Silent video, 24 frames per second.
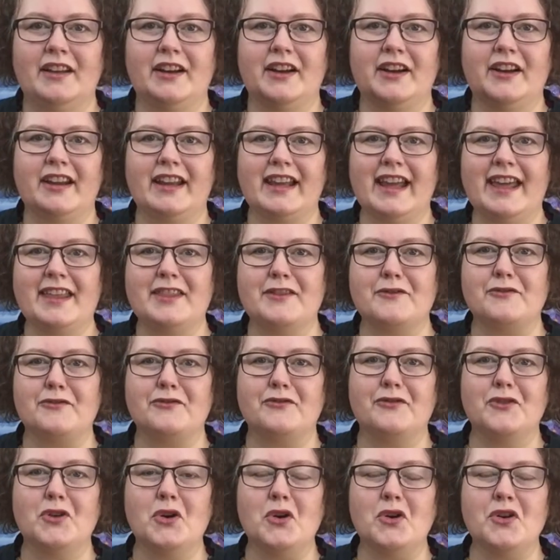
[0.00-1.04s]
Okay, the
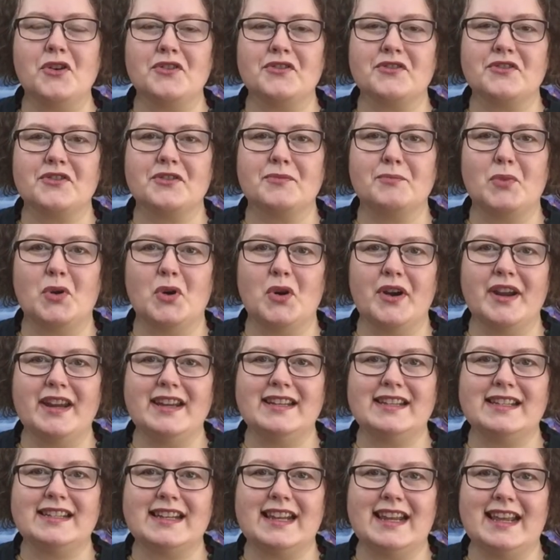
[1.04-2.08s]
fourth
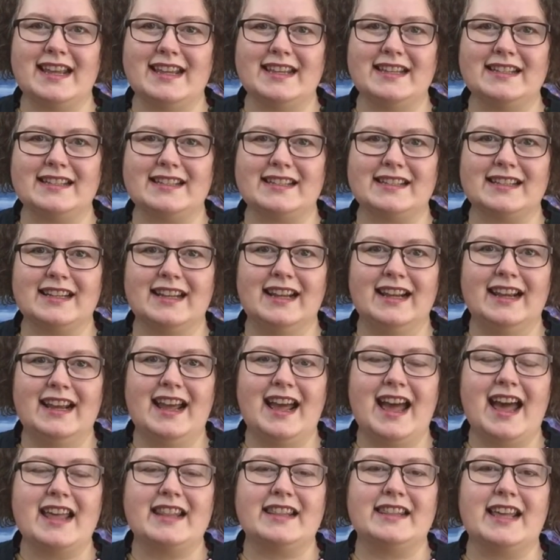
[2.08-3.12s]
point is
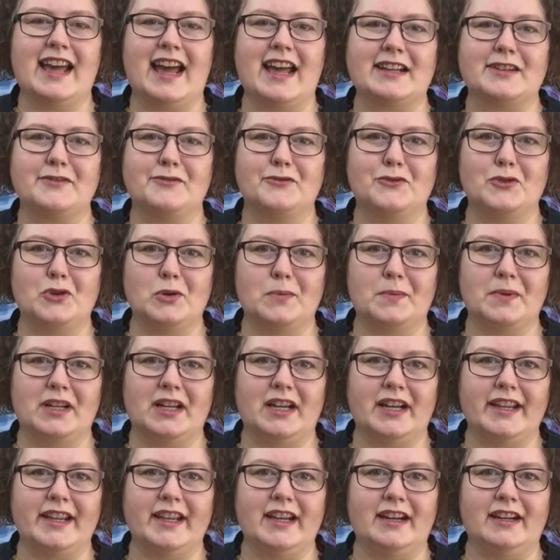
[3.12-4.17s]
that four
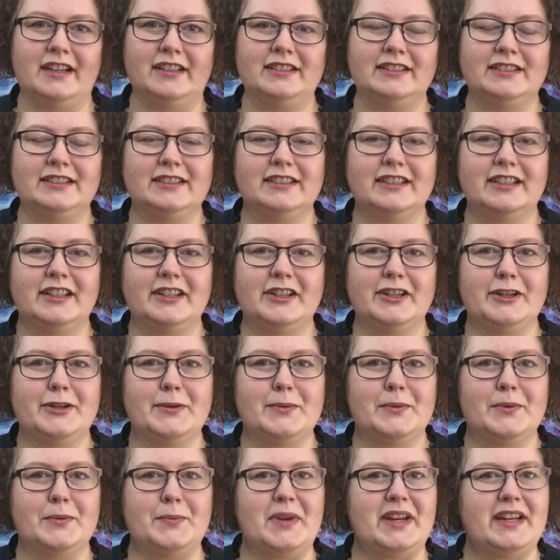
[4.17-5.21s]
ply yarn you
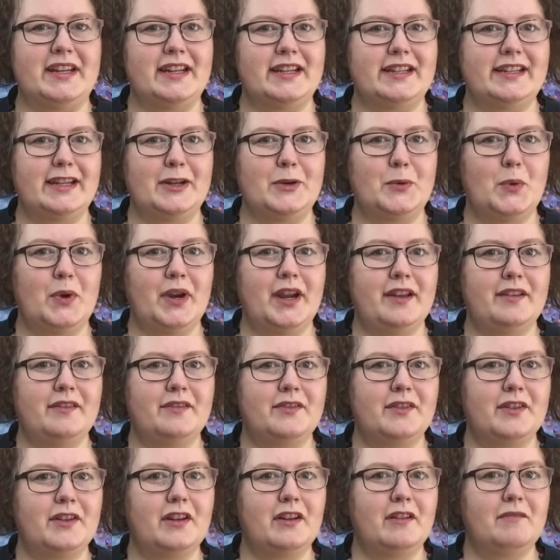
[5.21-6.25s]
will be knitting with
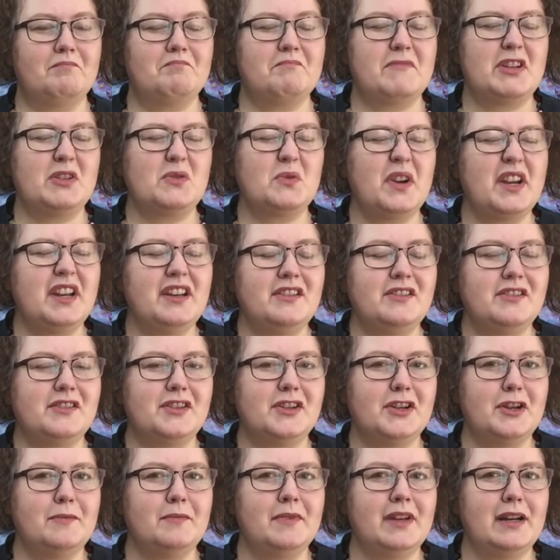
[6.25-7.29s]
between
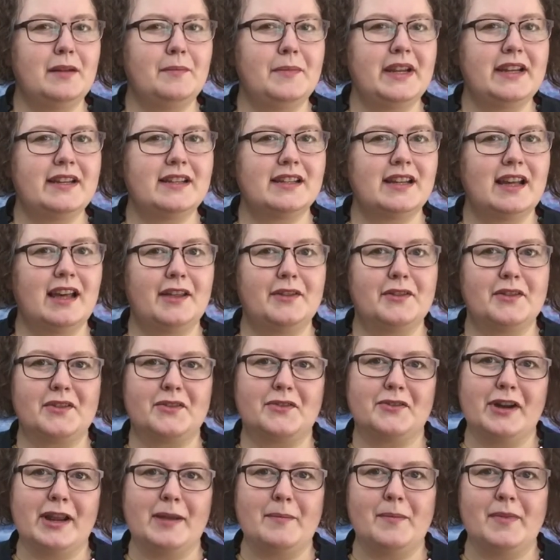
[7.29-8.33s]
2mm and
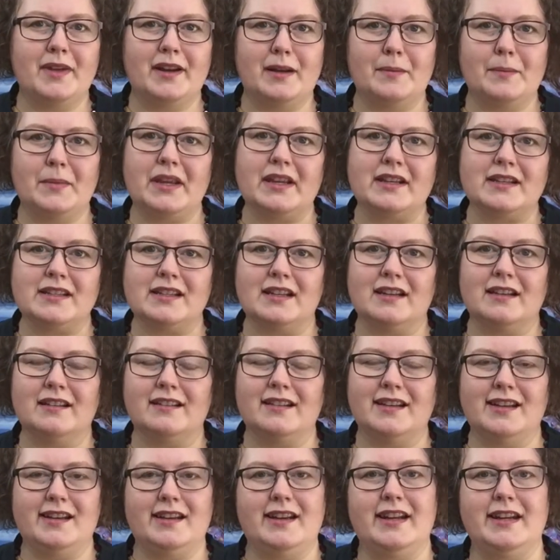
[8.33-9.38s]
3mm
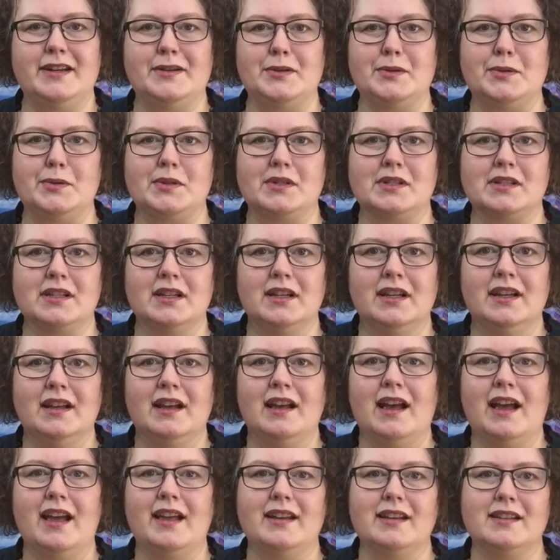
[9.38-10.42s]
needles.
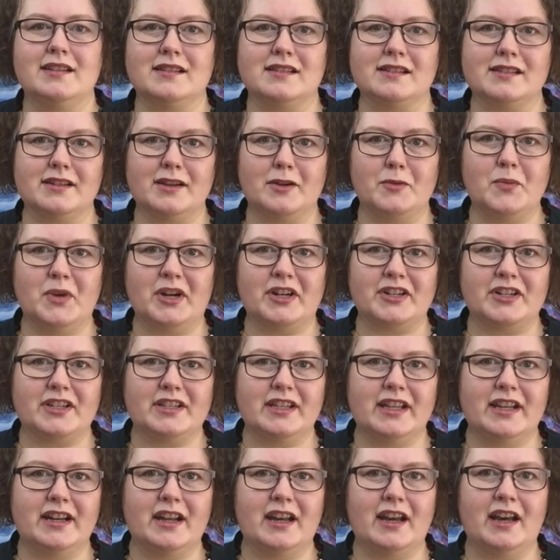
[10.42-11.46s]
It is so much
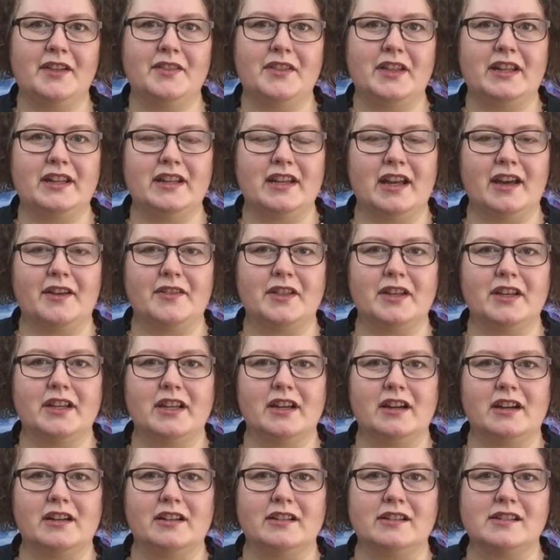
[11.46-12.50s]
thinner than the other
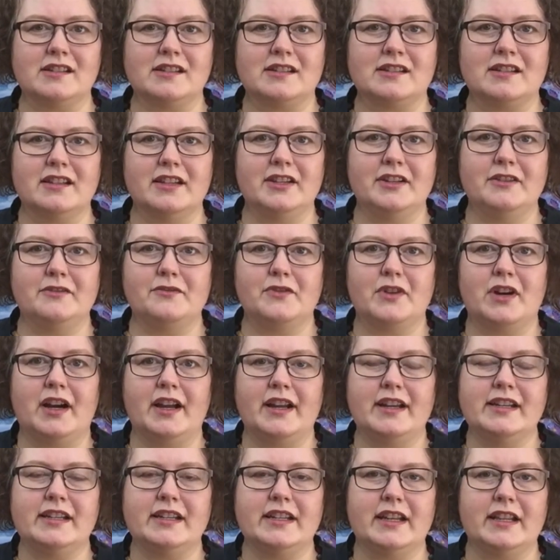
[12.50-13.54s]
yarns that you
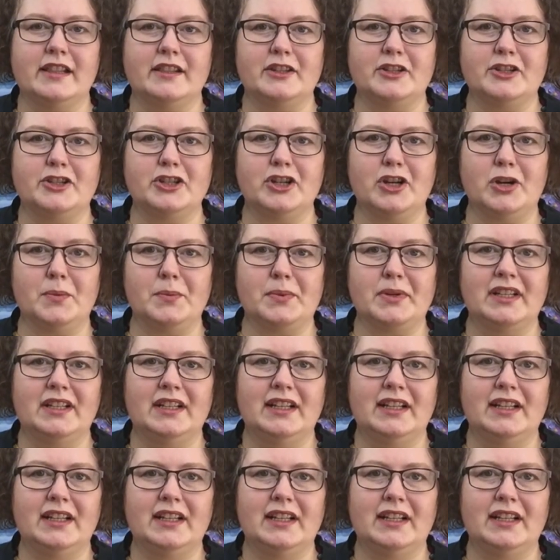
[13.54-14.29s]
find in the shop